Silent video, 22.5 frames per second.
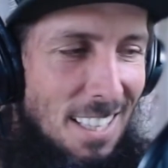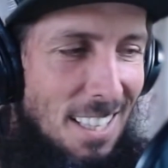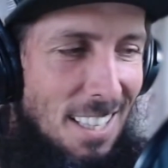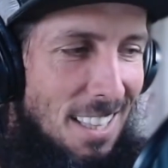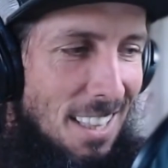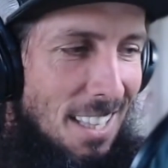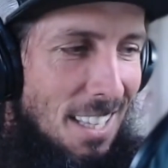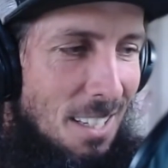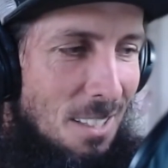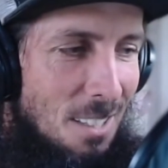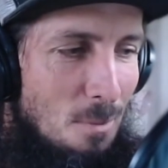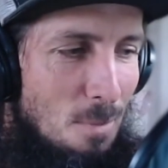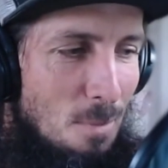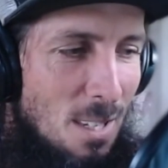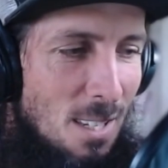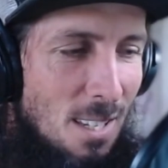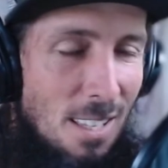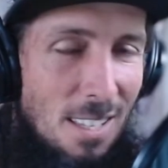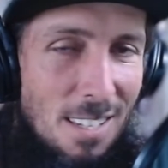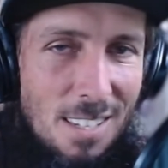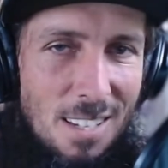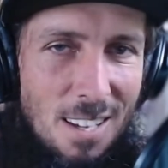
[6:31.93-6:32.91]

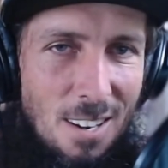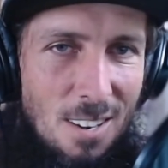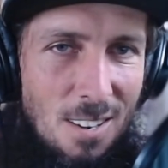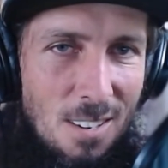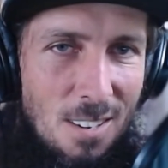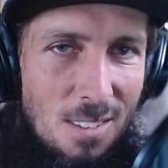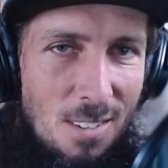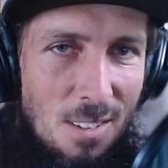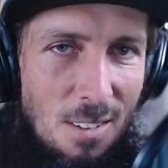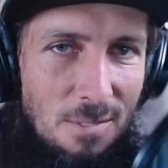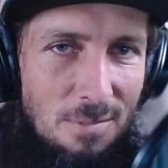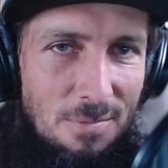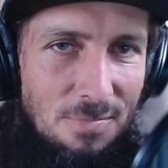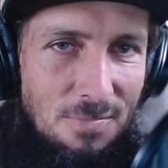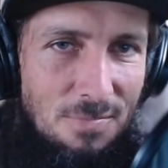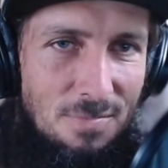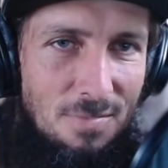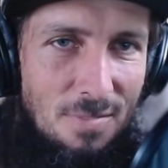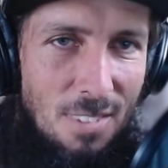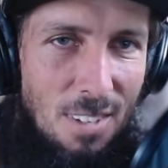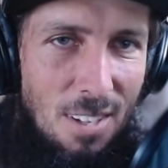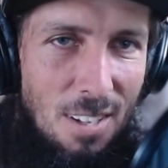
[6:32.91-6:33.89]
Lactobacillus curds.
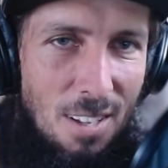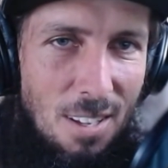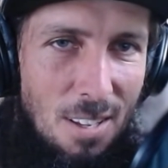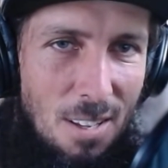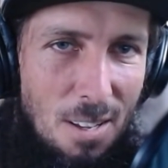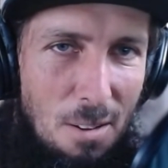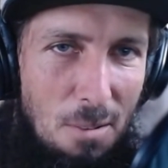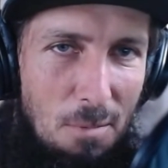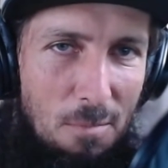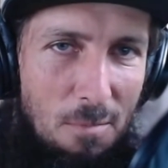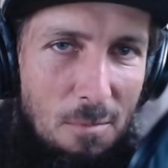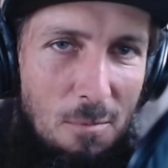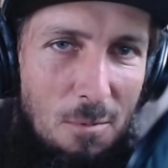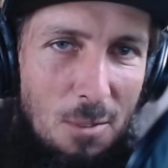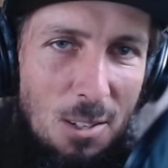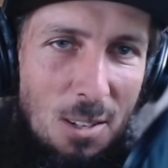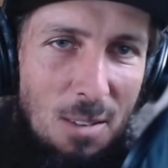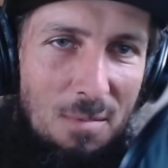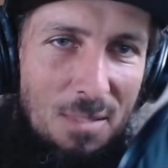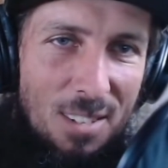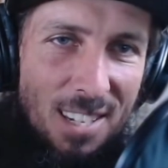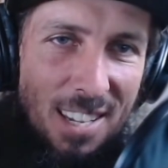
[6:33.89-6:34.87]

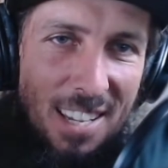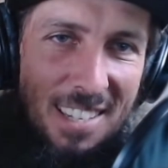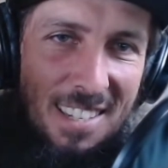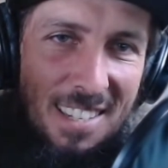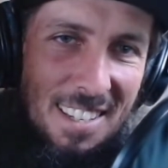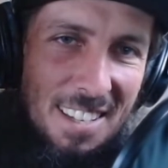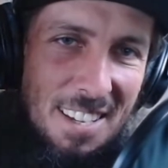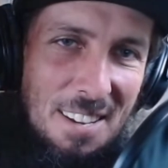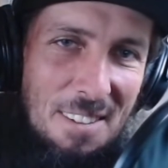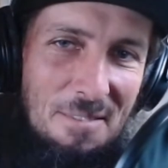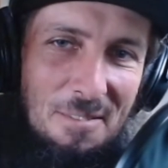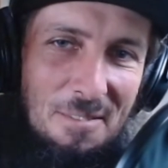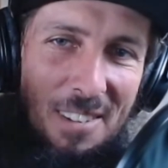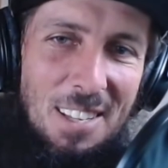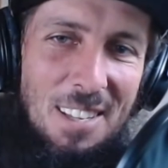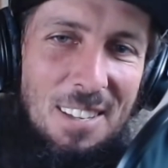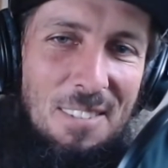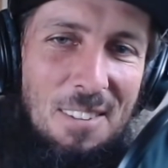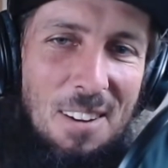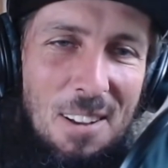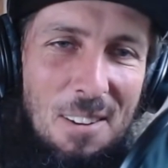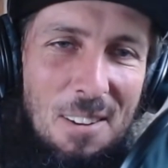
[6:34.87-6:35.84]
What's up, Cecily? We
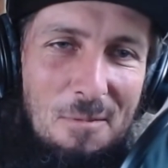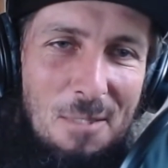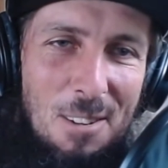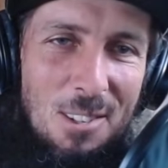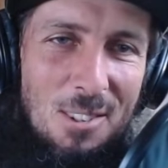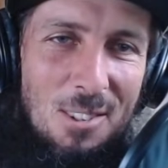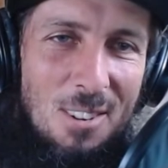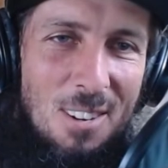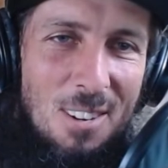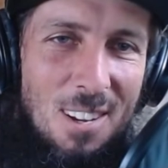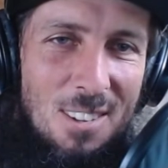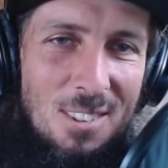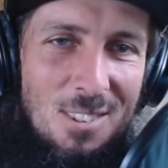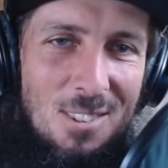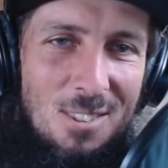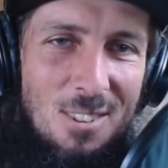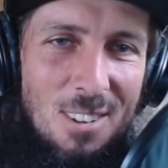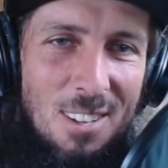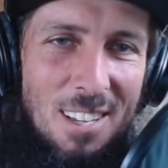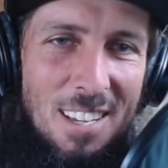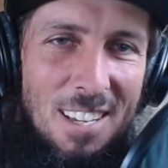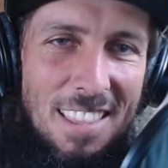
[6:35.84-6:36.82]
got Western
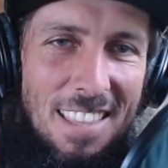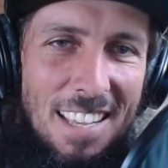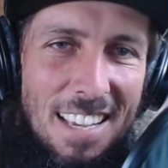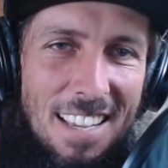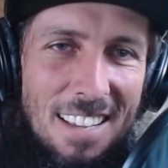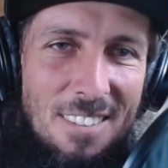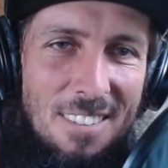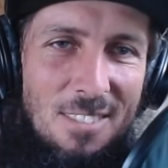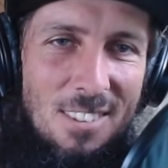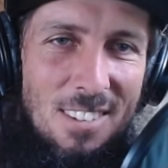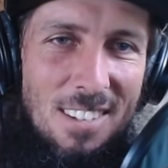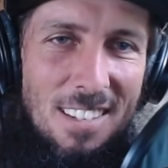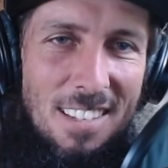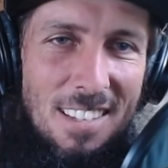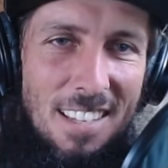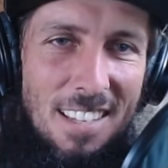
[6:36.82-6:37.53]
Australia in the house.